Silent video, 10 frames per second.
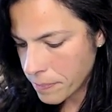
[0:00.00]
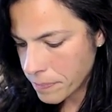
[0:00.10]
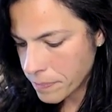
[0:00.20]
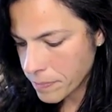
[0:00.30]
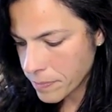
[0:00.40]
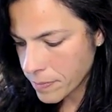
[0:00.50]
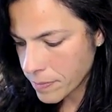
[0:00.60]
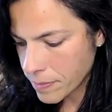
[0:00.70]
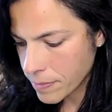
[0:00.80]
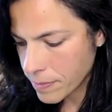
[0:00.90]

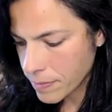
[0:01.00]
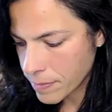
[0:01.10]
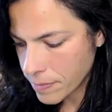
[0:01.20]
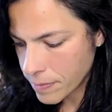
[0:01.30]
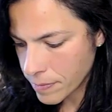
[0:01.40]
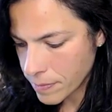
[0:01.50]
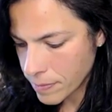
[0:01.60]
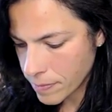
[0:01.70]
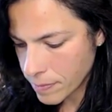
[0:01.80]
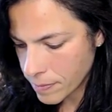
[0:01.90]

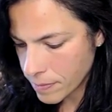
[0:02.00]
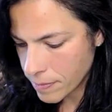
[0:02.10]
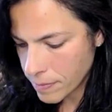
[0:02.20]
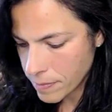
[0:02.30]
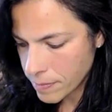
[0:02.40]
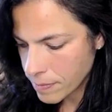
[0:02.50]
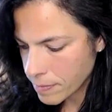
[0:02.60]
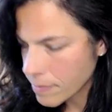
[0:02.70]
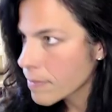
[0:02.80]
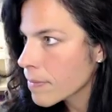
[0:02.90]

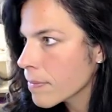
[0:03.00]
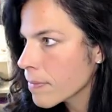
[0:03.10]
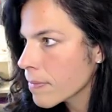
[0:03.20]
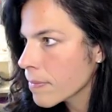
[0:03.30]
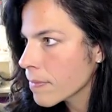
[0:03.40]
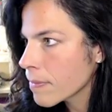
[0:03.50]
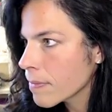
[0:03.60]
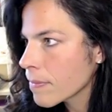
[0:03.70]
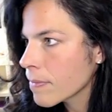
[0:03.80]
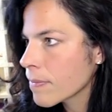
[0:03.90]

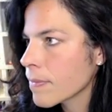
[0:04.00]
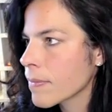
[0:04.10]
No one is speaking in this clip.